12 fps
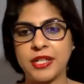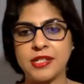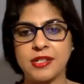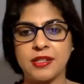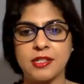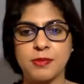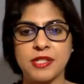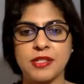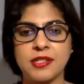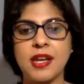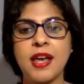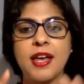in this business,
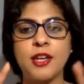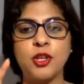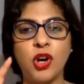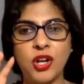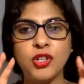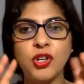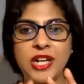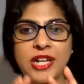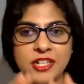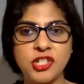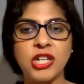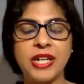you're
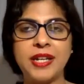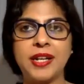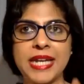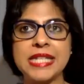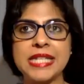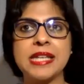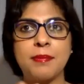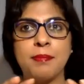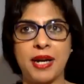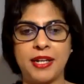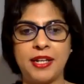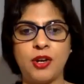literally raising
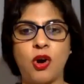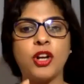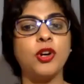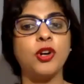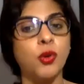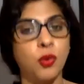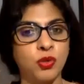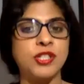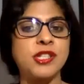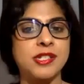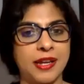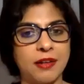money on your own
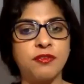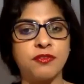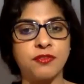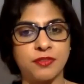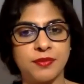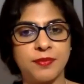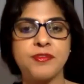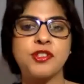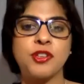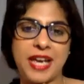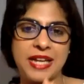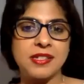self. So
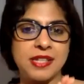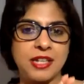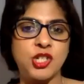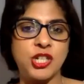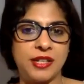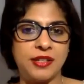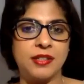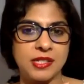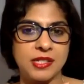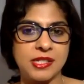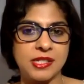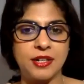that's essentially the
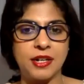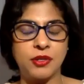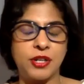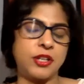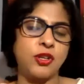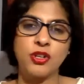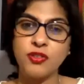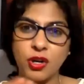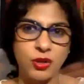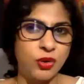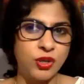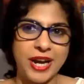seed round, right? You've got
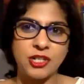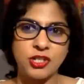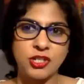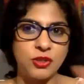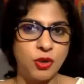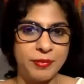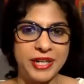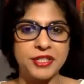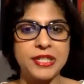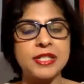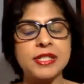no traction, no metrics.